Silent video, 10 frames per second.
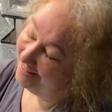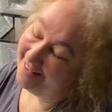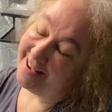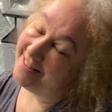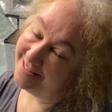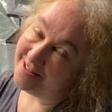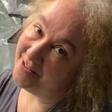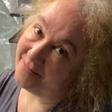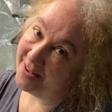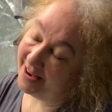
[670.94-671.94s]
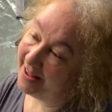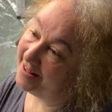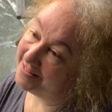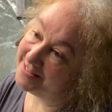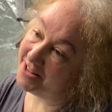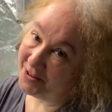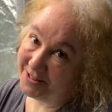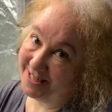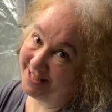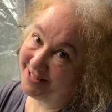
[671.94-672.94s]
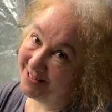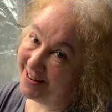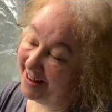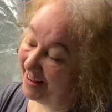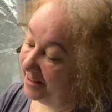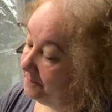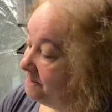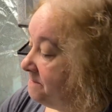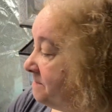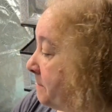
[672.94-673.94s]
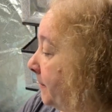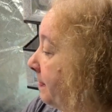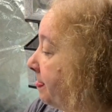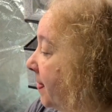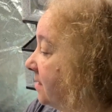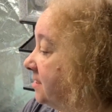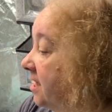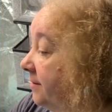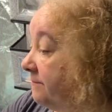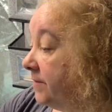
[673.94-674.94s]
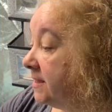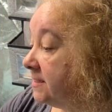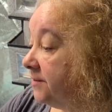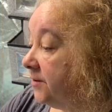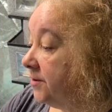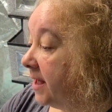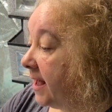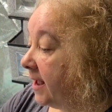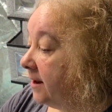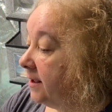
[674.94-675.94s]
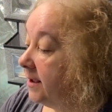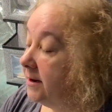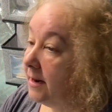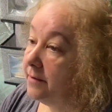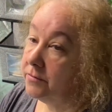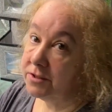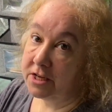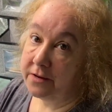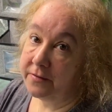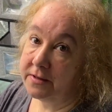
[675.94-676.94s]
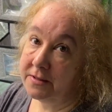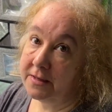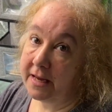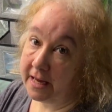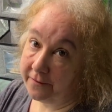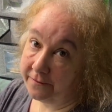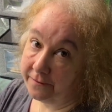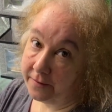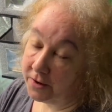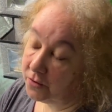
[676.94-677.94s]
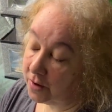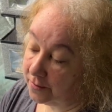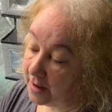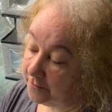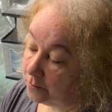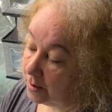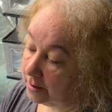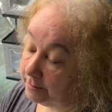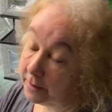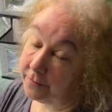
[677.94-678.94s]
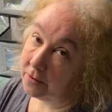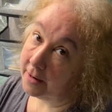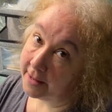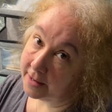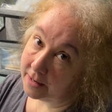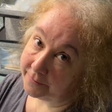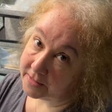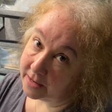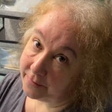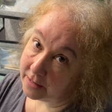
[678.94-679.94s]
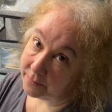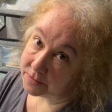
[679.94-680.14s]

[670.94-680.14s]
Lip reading: it's not funny, it's soul destroying. So invest if you can in a level surface if you don't have one. But if you're lucky enough to have a level